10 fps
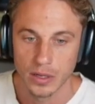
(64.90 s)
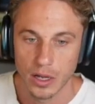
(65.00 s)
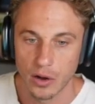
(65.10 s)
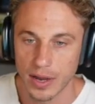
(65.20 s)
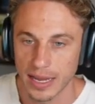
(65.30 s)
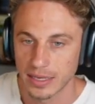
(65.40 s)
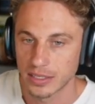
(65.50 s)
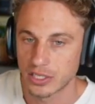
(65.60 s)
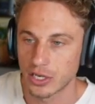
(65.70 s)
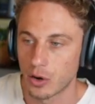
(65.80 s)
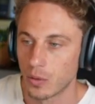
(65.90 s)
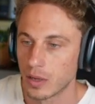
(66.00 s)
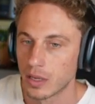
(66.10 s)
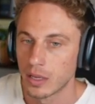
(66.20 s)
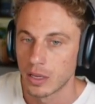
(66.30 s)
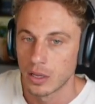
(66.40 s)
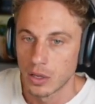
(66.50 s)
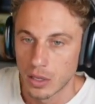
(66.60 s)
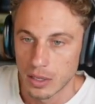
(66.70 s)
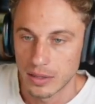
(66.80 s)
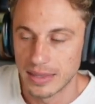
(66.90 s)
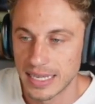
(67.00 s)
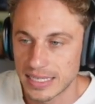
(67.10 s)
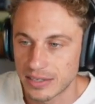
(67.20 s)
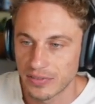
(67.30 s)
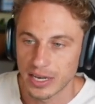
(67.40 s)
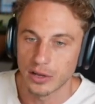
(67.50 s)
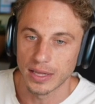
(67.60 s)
Okay, so this video,